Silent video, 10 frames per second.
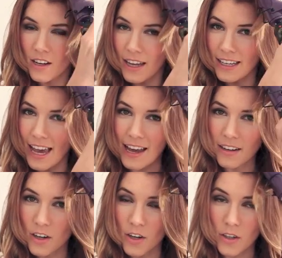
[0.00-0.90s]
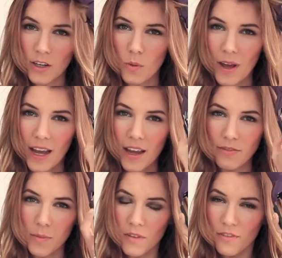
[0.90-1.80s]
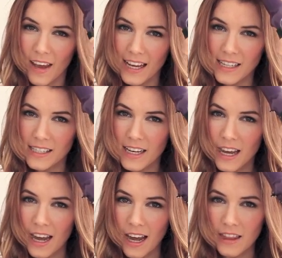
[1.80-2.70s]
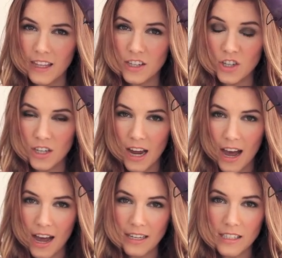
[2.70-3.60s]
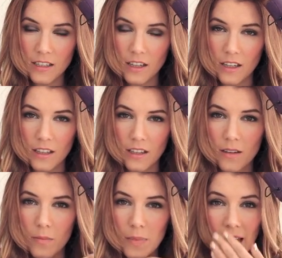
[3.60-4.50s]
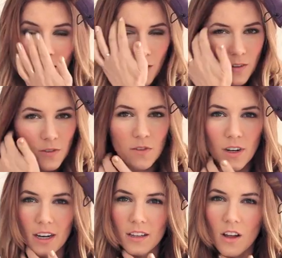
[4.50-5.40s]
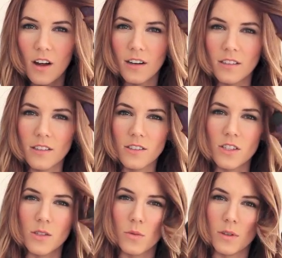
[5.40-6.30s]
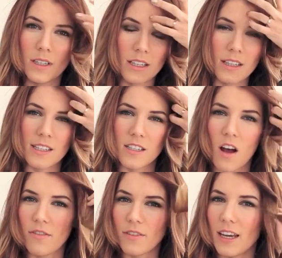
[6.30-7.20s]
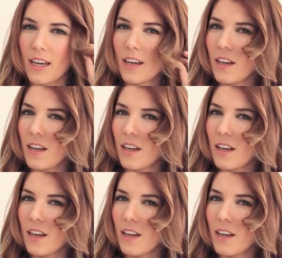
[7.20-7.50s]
Again, curling away from the face, and this should not be held for very long, just really softly.